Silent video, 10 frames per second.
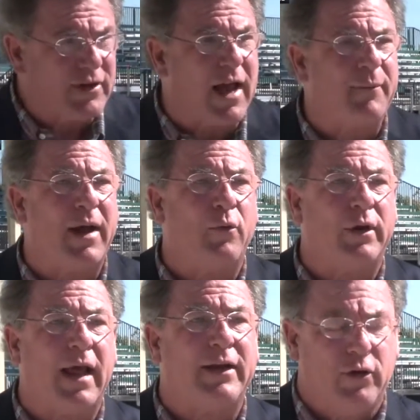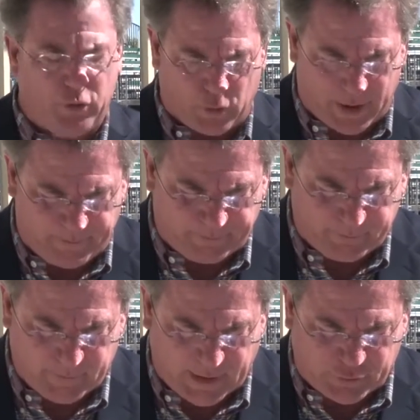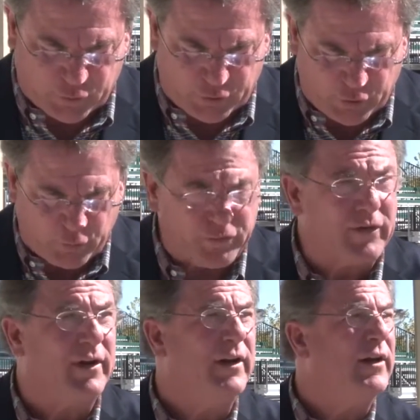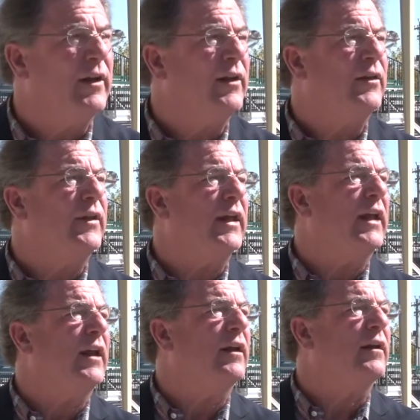time, I would like to introduce the